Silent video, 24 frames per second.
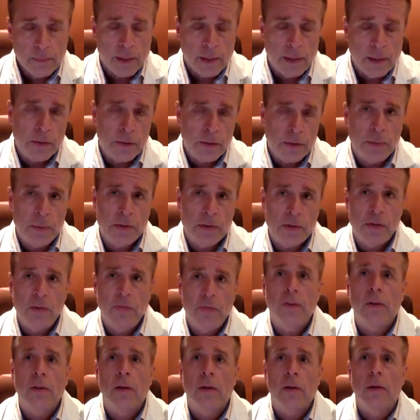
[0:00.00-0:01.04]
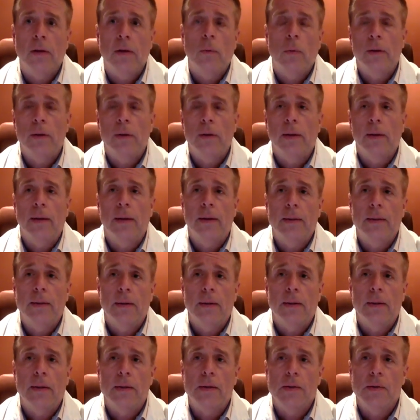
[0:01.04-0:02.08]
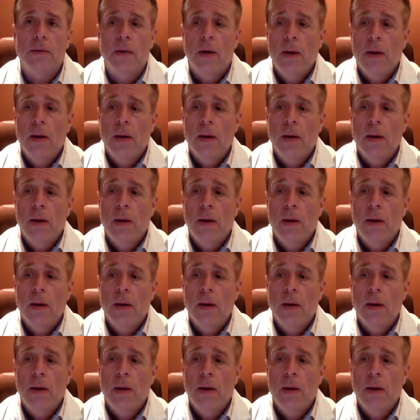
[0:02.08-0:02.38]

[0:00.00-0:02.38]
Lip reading: And specifically what that does